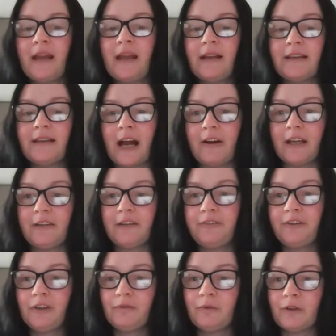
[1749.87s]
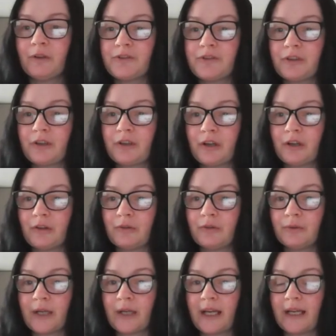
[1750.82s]
Now, if you want to
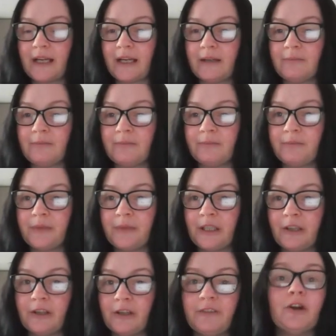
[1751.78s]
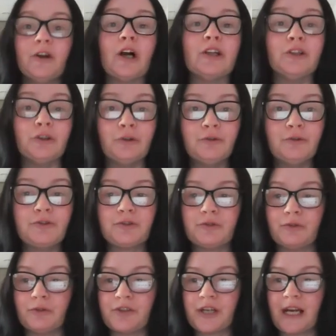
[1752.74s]
go, if you are new
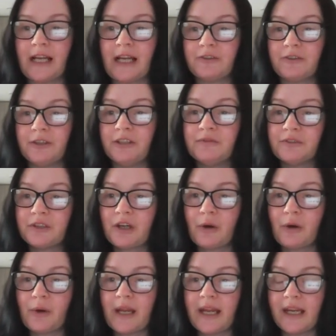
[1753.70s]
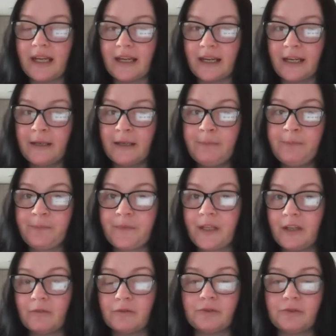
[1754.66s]
to Gelato, you would go here.
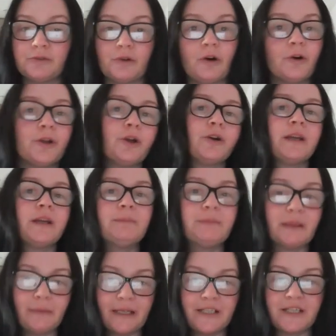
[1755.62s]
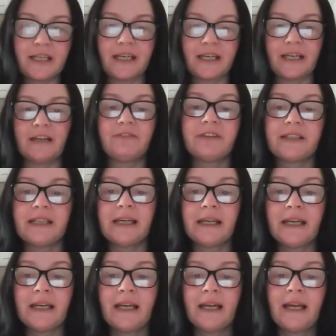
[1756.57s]
You would do all your implementing and everything,
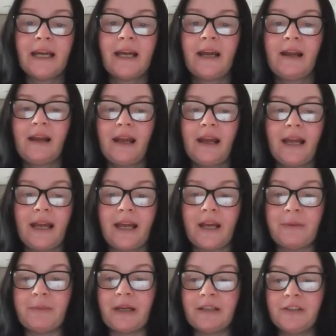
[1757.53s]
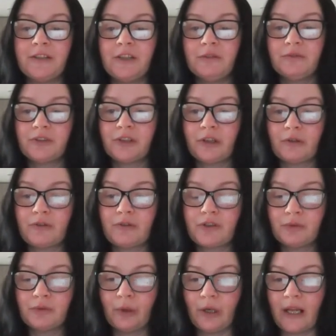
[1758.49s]
and you would go
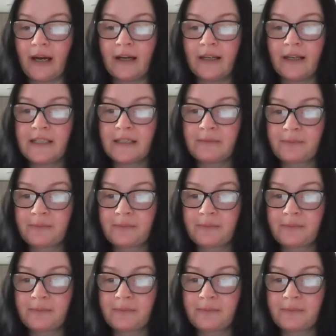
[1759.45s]
to wall art,